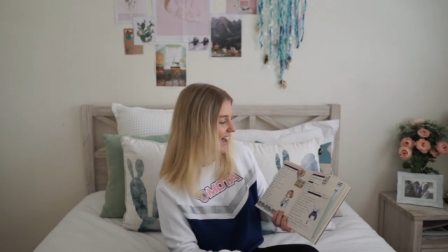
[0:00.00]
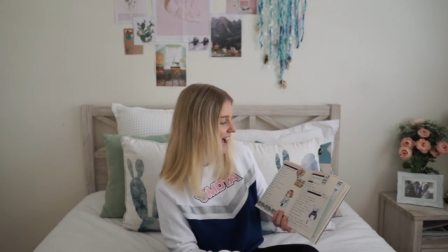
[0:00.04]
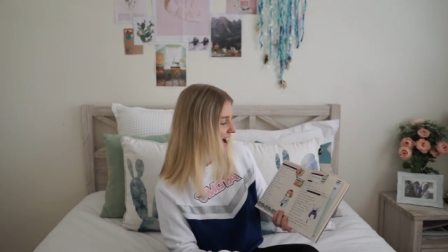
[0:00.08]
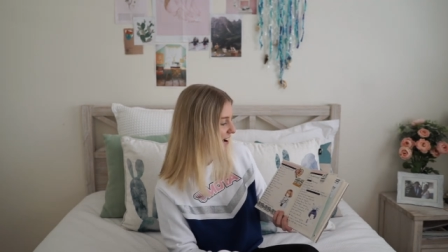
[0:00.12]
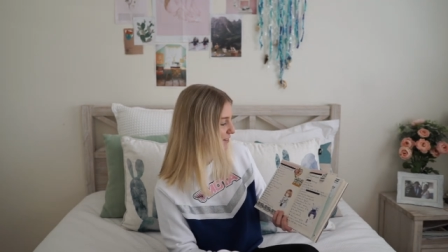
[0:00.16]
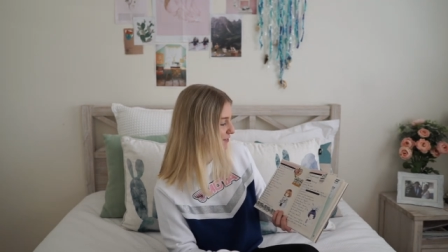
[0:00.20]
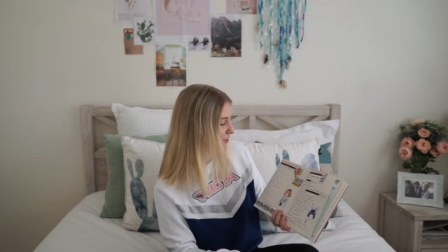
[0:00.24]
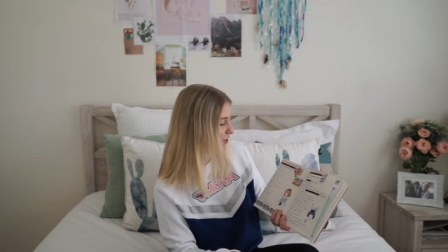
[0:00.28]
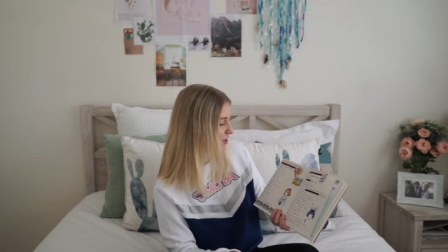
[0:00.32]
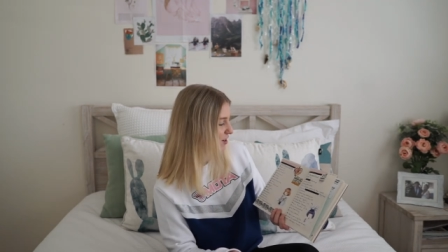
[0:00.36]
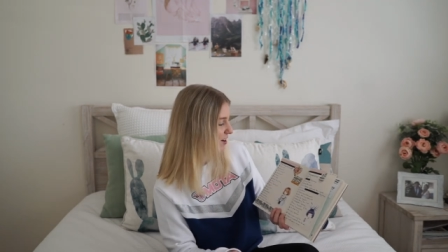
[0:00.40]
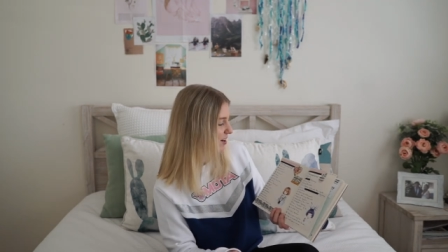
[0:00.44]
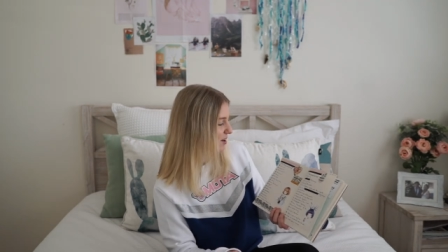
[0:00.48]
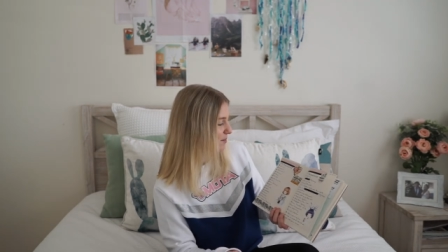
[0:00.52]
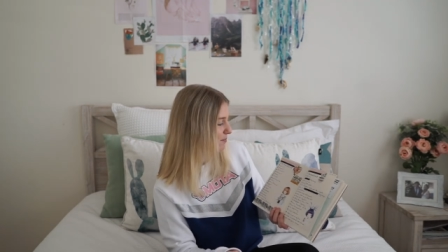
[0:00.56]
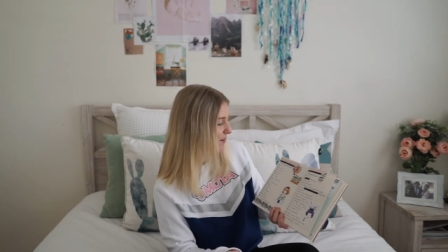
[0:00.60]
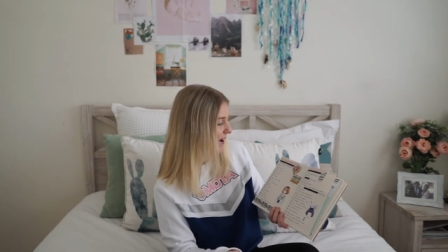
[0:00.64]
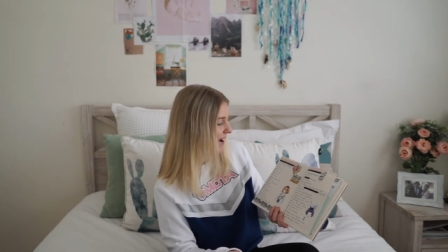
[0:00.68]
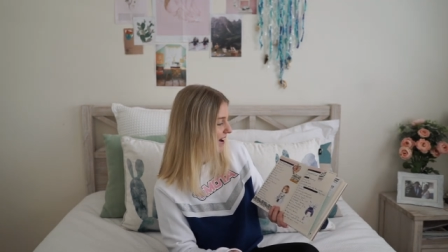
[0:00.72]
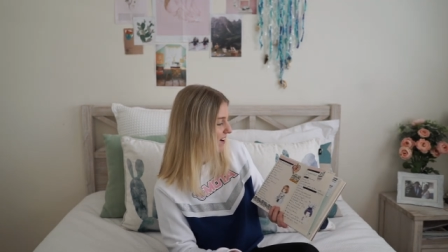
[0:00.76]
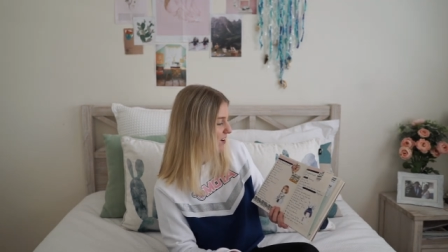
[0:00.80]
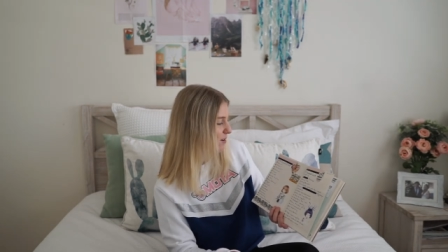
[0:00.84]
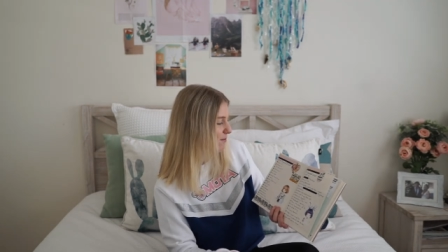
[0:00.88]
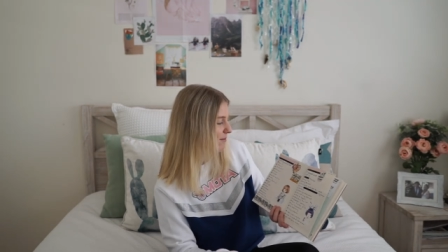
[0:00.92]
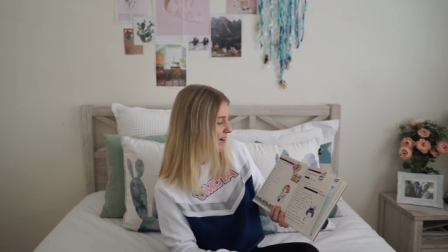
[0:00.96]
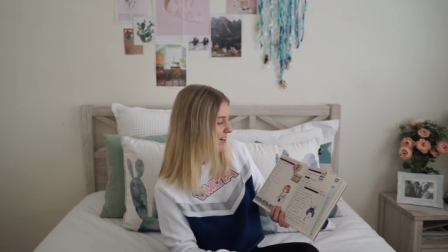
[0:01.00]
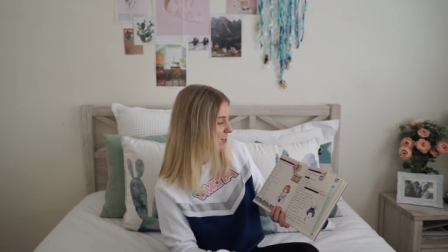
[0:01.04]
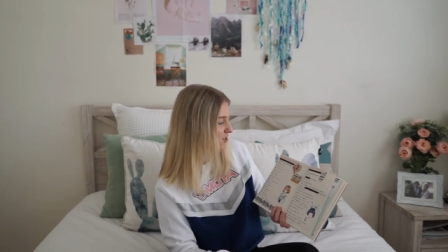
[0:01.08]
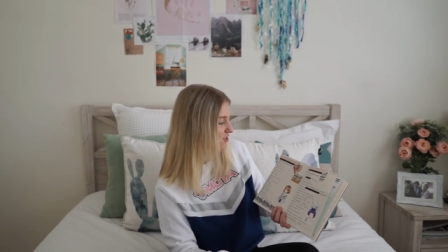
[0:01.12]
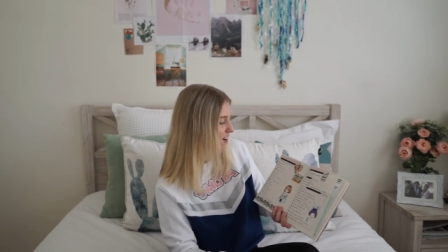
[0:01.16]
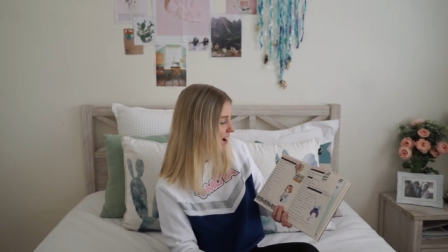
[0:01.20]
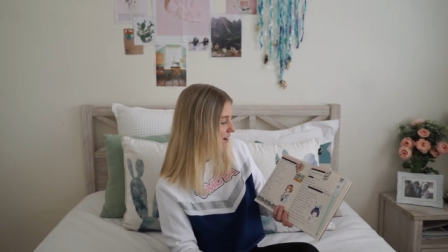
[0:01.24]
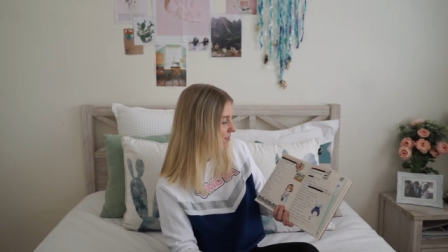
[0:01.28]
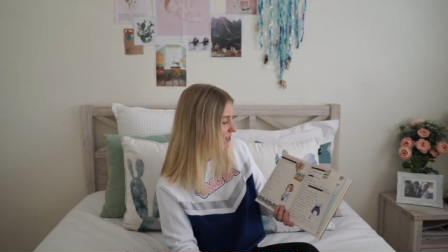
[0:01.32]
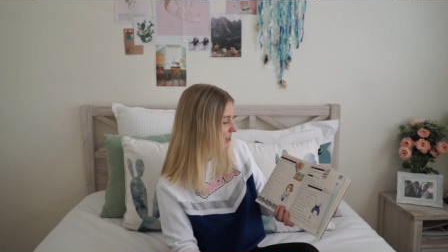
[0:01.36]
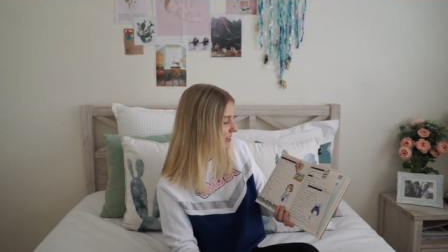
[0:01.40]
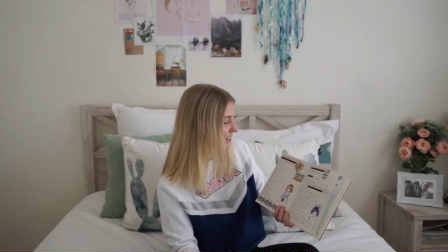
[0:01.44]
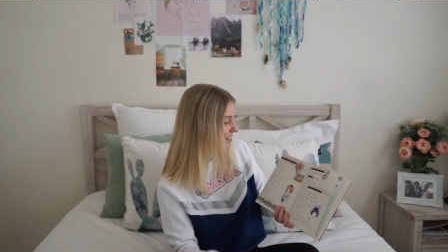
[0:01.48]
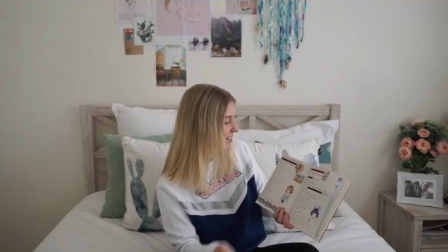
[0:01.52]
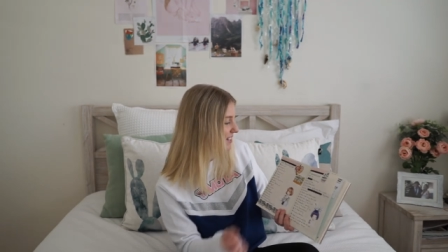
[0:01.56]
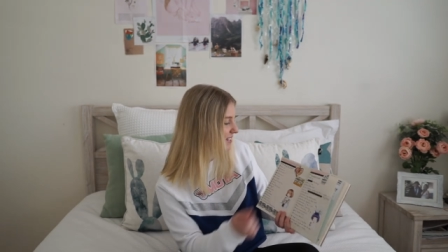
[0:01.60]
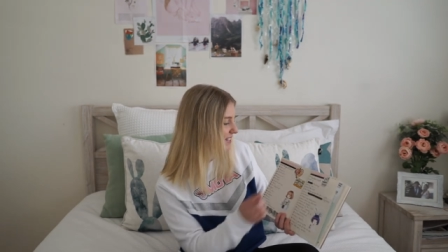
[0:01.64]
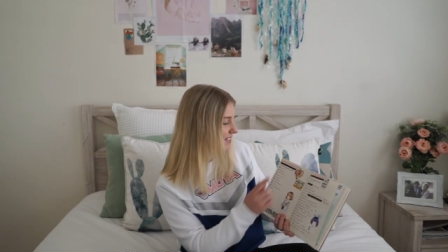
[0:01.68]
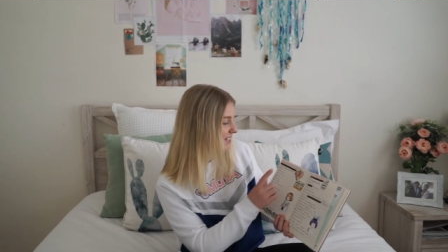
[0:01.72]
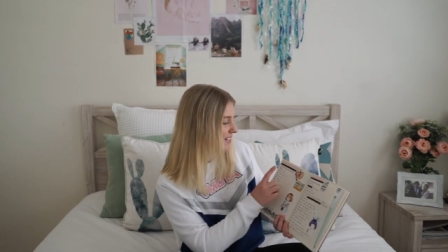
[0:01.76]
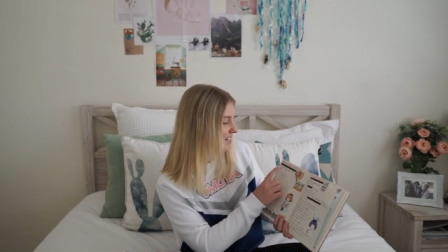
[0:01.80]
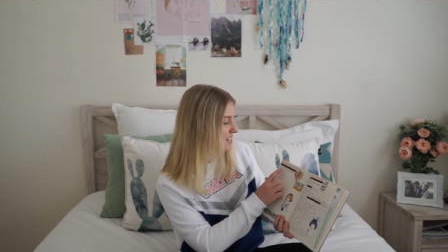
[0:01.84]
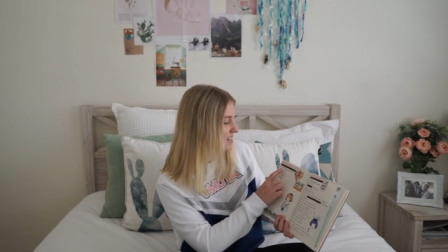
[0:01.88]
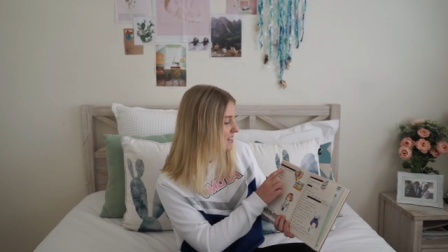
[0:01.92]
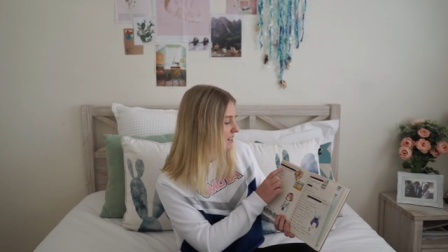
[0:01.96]
I've already been on my travel
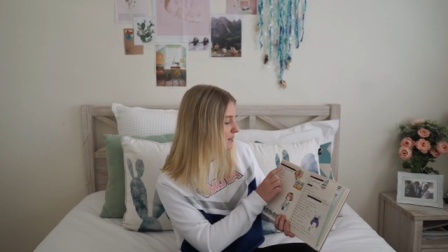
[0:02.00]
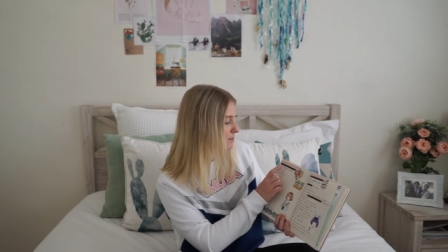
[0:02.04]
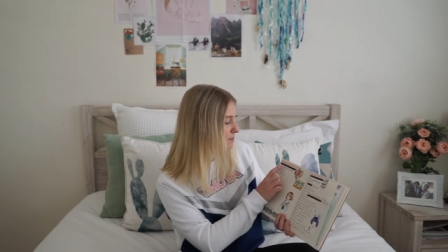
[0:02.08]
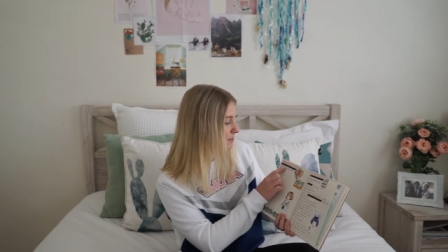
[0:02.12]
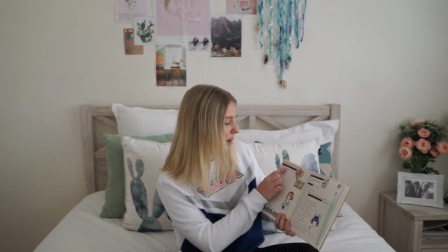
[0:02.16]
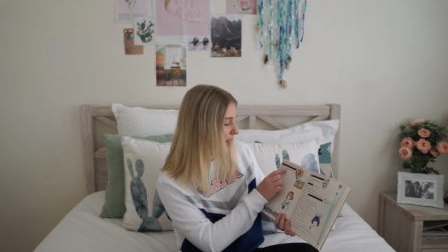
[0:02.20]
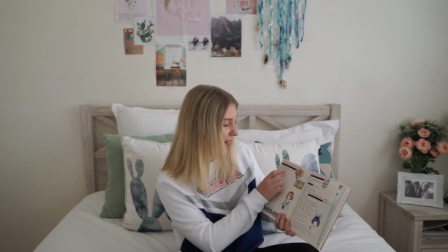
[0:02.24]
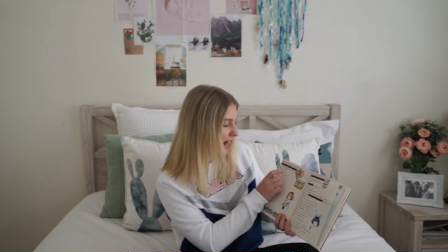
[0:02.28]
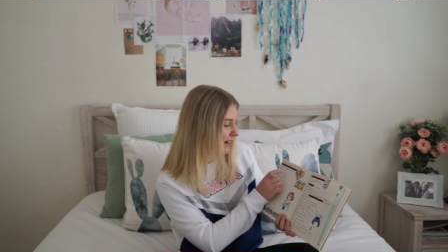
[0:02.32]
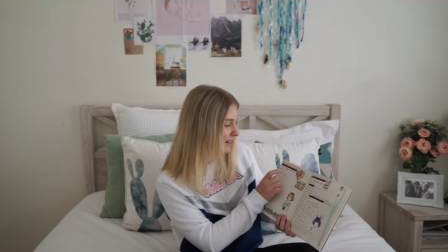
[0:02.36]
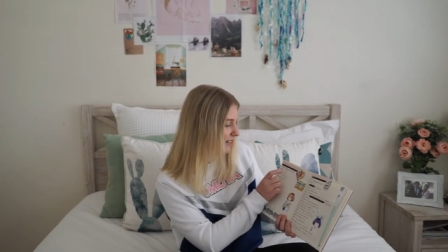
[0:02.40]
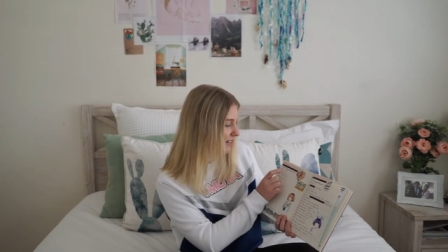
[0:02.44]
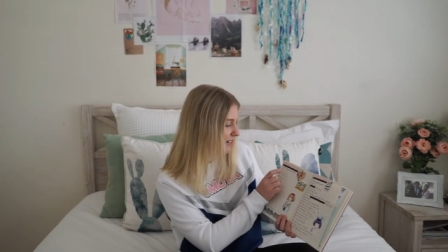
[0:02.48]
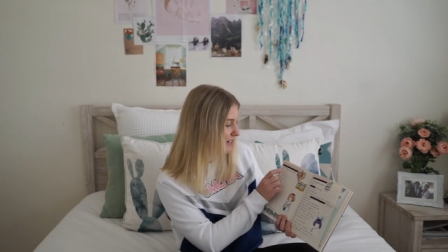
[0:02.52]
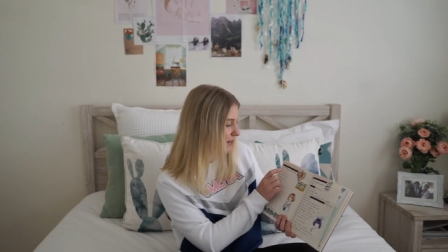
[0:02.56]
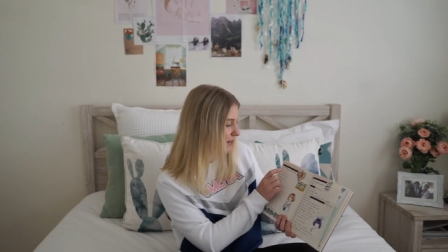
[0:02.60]
list is Bali,